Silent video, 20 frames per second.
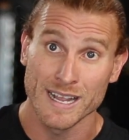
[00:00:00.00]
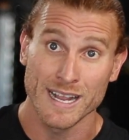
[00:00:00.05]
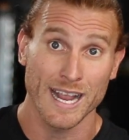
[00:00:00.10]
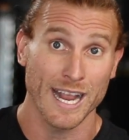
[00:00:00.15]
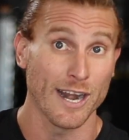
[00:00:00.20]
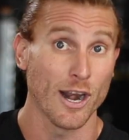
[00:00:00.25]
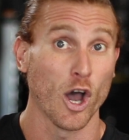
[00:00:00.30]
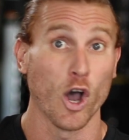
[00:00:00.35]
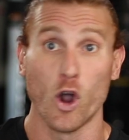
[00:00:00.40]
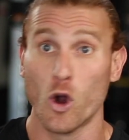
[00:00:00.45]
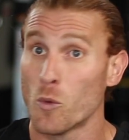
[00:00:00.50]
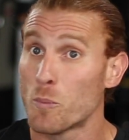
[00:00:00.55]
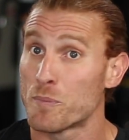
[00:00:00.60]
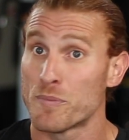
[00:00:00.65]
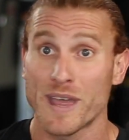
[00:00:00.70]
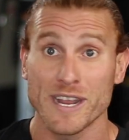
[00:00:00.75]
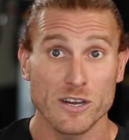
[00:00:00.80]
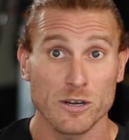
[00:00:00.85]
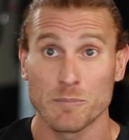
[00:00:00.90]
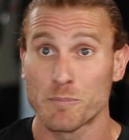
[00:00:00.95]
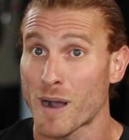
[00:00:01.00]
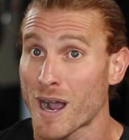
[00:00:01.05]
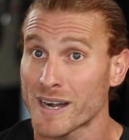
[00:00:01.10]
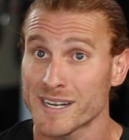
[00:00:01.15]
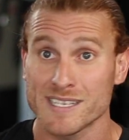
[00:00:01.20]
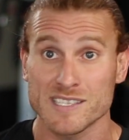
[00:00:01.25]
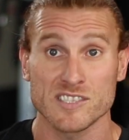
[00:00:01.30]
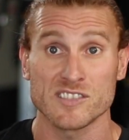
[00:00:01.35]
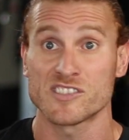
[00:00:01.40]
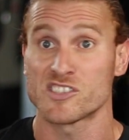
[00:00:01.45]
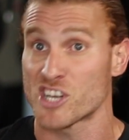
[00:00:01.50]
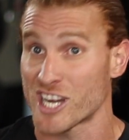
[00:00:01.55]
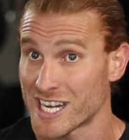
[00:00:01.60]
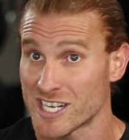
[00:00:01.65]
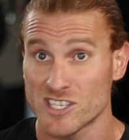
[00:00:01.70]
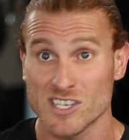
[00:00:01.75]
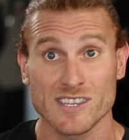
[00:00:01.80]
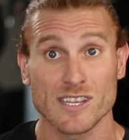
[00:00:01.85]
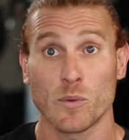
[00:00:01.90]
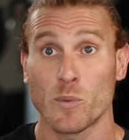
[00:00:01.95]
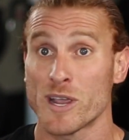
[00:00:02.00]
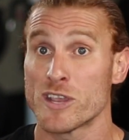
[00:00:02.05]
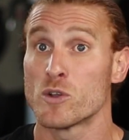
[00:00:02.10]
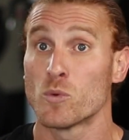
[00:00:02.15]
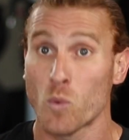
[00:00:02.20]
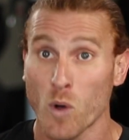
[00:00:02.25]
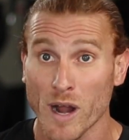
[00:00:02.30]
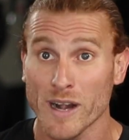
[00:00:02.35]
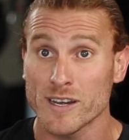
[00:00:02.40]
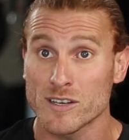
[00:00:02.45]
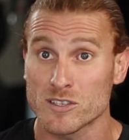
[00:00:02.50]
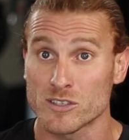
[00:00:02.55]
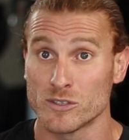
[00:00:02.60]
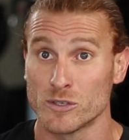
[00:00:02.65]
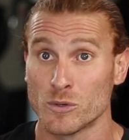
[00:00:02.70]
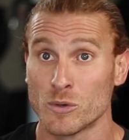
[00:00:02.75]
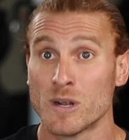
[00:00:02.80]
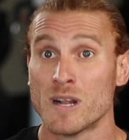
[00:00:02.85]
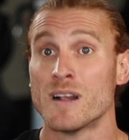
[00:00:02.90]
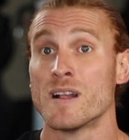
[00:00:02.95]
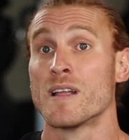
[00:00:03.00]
and hope that your body's changing the way you want it to.